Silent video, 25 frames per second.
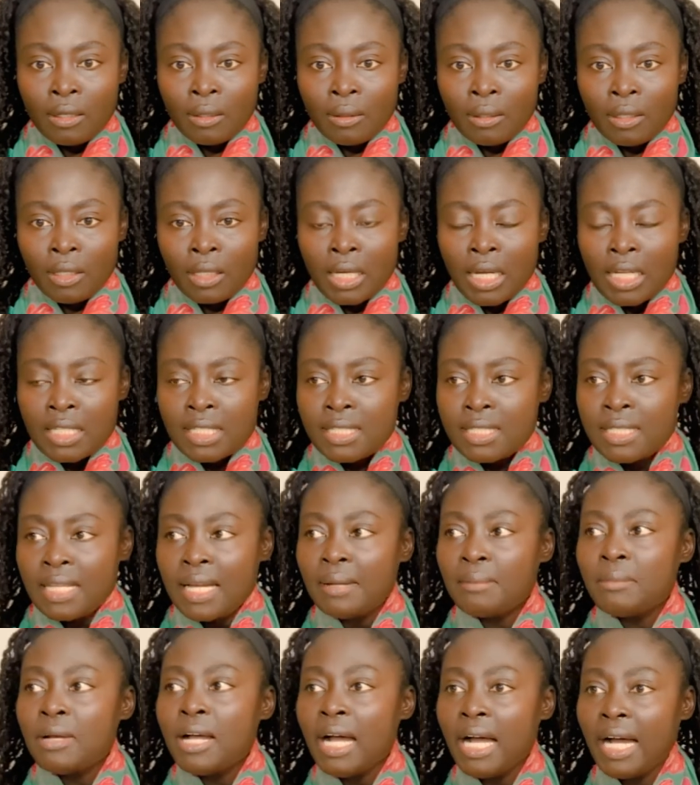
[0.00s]

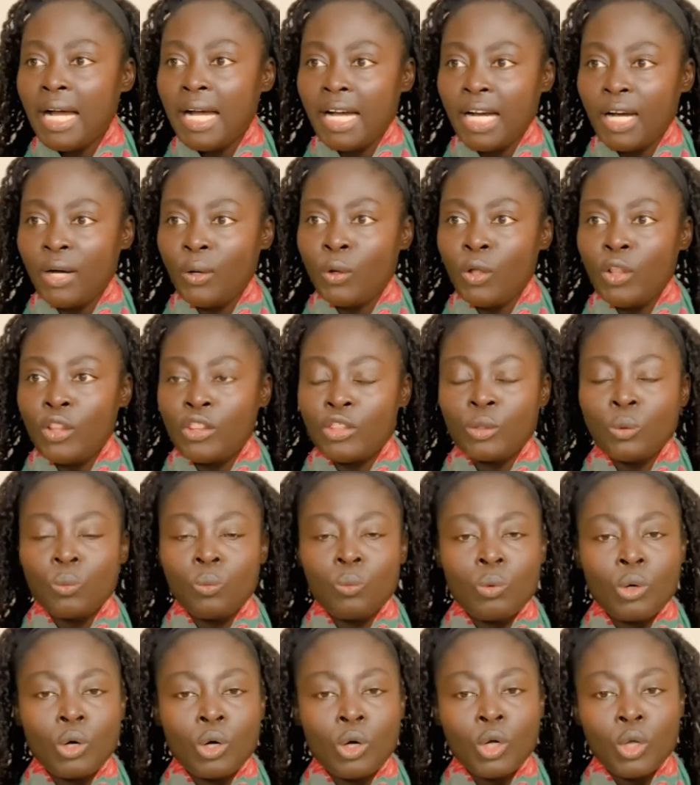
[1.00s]
somehow the
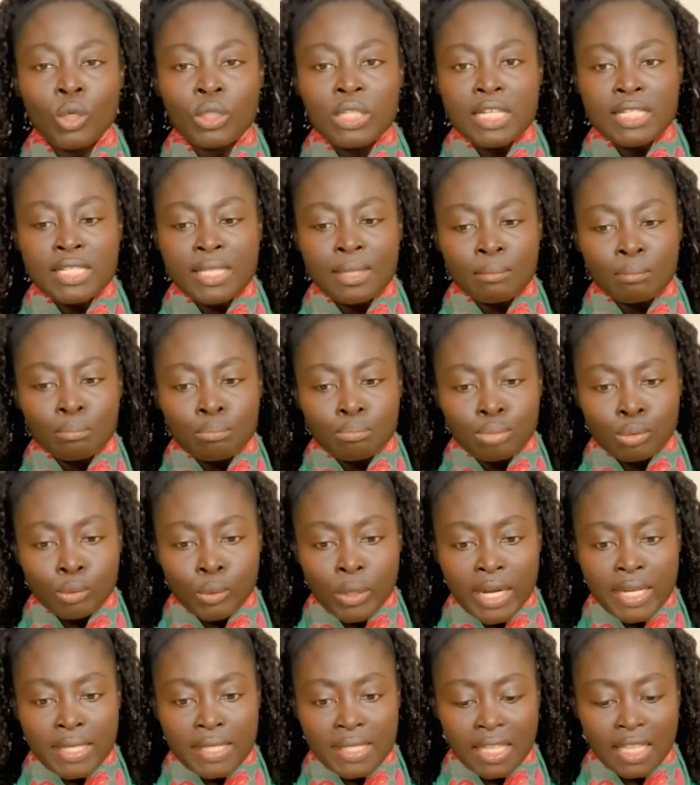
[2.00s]
world has
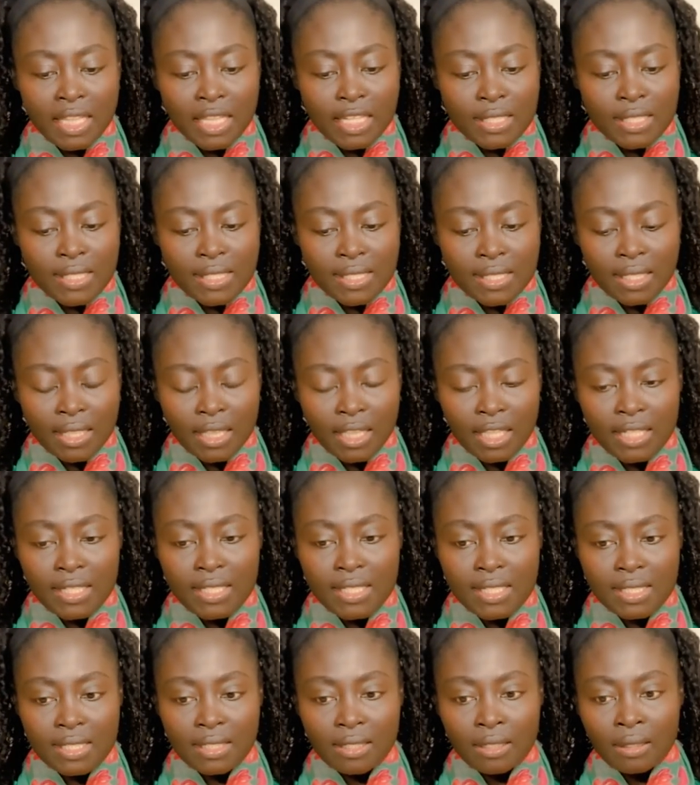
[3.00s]
embraced this,
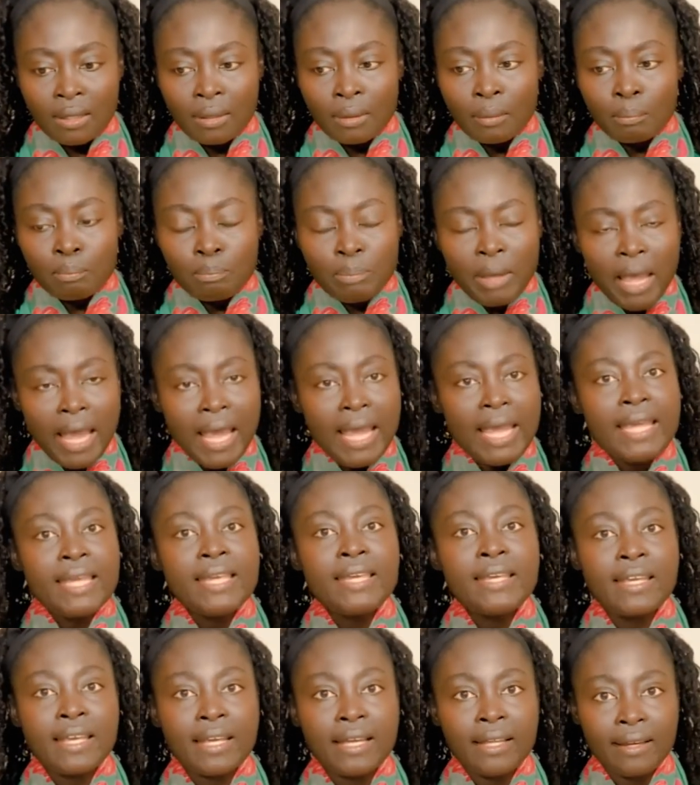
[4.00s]
this
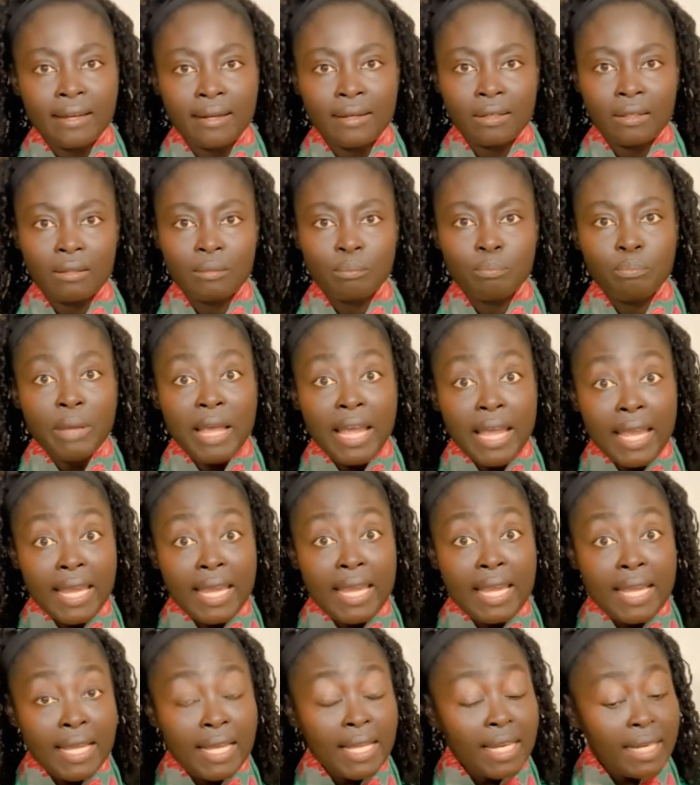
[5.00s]
pagan,
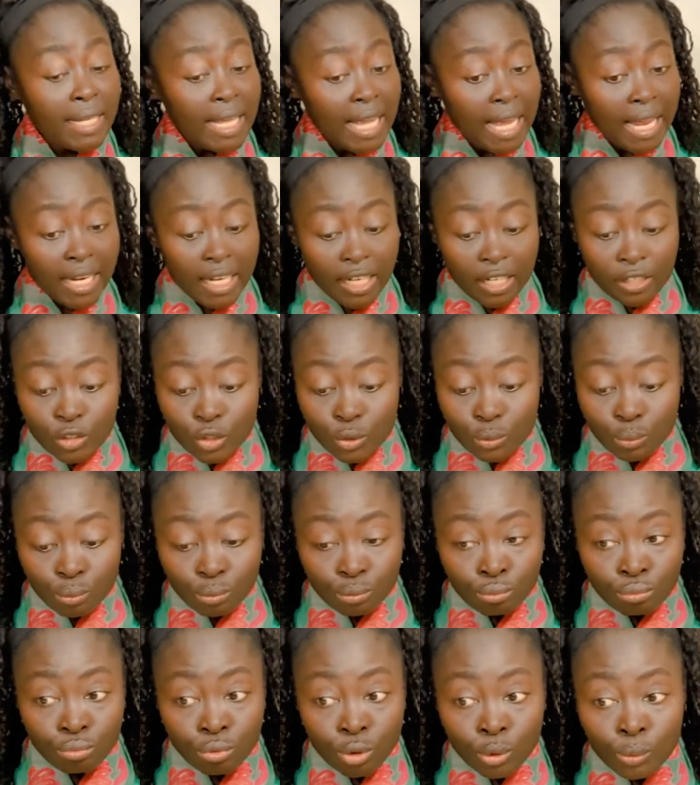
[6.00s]
pagan at its
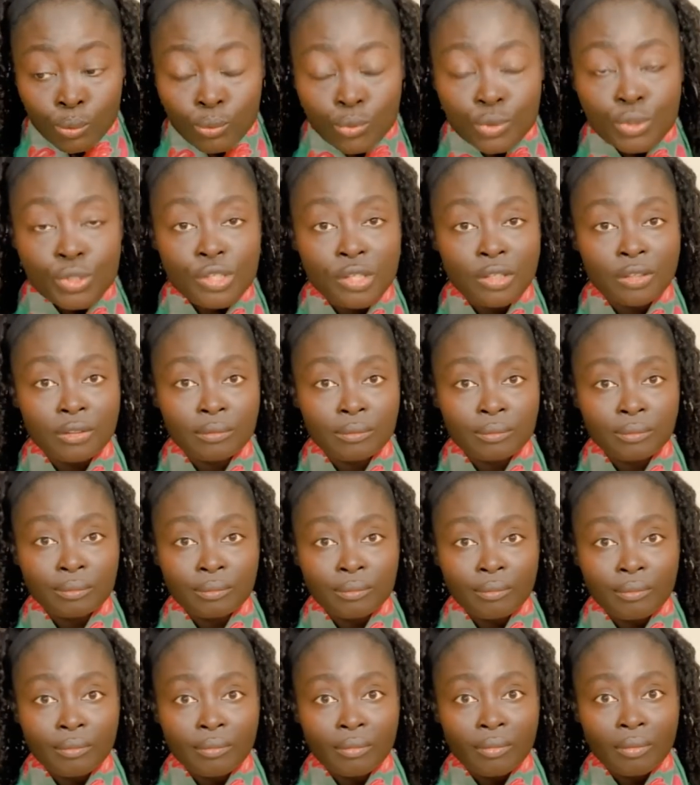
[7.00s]
root.
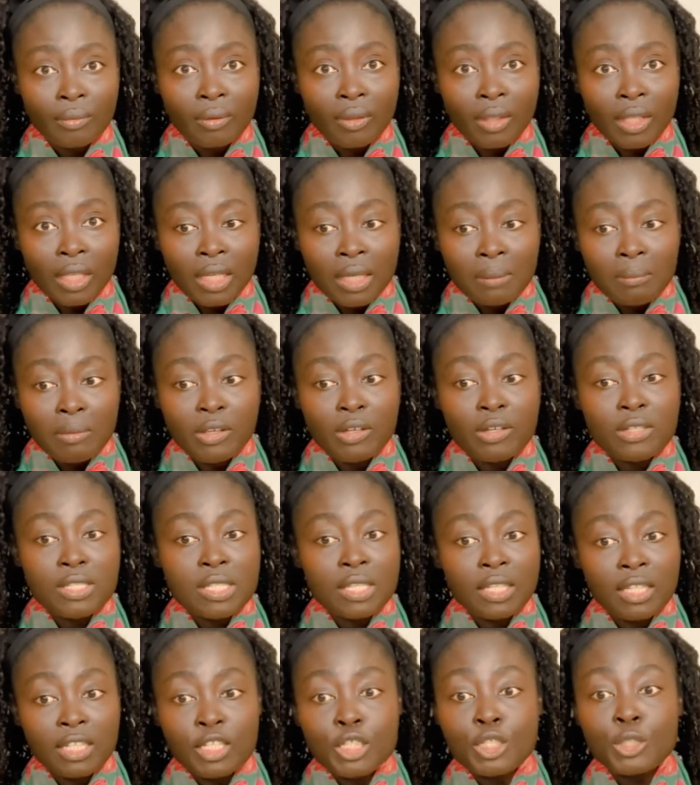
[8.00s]
Because
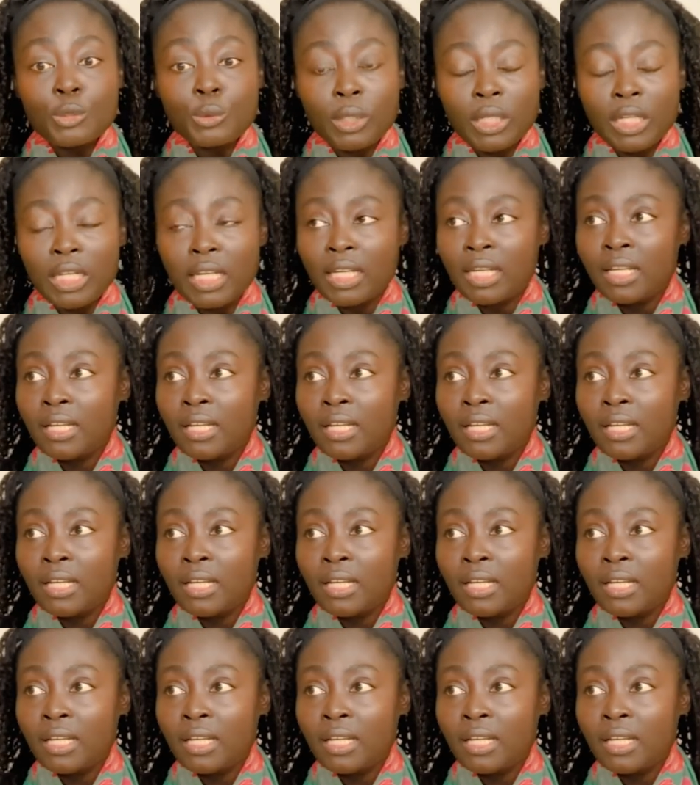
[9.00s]
literally,